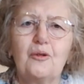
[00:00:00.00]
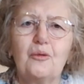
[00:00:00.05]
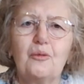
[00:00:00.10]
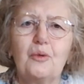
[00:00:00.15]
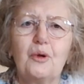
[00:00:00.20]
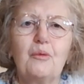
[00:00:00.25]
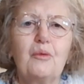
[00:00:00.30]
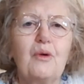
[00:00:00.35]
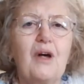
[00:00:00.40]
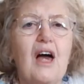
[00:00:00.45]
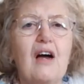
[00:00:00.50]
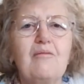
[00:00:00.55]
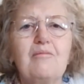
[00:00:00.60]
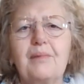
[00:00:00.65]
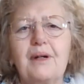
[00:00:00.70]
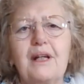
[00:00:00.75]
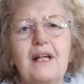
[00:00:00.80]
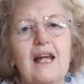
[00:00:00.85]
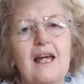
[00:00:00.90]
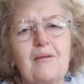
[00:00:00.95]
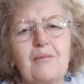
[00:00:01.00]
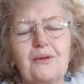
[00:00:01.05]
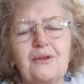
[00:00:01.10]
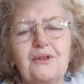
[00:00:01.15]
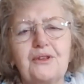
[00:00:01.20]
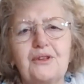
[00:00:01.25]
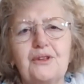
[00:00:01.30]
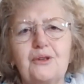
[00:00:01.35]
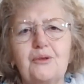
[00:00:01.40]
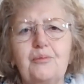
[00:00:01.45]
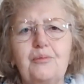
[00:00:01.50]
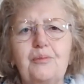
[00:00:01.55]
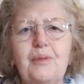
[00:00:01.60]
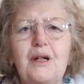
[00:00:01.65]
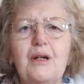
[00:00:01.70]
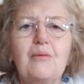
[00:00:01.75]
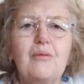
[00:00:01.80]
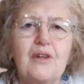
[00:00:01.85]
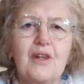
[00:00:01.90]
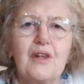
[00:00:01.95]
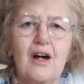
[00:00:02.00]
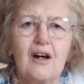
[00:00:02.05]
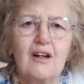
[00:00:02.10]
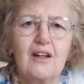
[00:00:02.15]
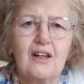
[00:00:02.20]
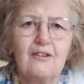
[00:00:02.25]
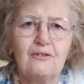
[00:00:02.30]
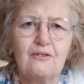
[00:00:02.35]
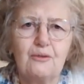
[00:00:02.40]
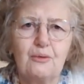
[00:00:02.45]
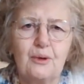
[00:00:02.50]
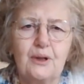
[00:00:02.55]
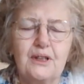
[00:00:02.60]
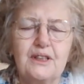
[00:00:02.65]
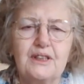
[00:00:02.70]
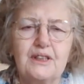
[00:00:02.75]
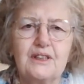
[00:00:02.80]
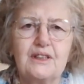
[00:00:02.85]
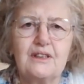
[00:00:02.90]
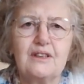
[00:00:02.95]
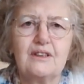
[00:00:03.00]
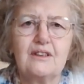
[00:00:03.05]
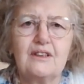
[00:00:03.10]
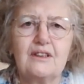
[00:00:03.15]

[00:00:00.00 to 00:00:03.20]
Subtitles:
when we haven't been able to be with our loved ones,